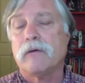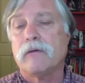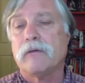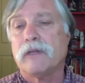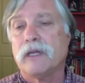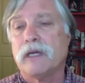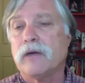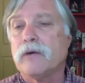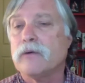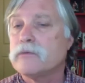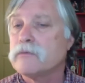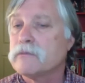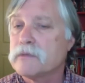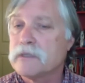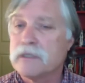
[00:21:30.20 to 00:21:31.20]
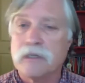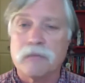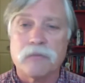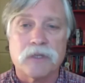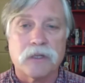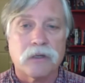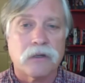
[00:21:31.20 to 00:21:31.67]
they don't
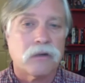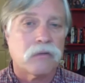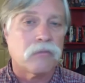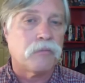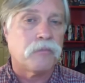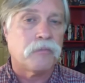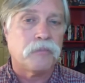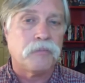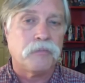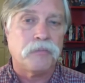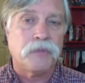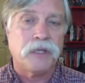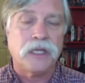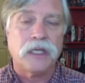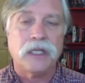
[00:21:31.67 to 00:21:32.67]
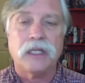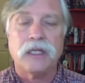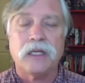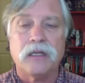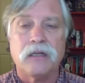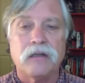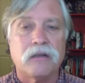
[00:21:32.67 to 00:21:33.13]
seem to
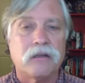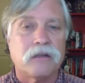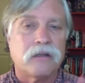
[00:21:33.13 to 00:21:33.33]
be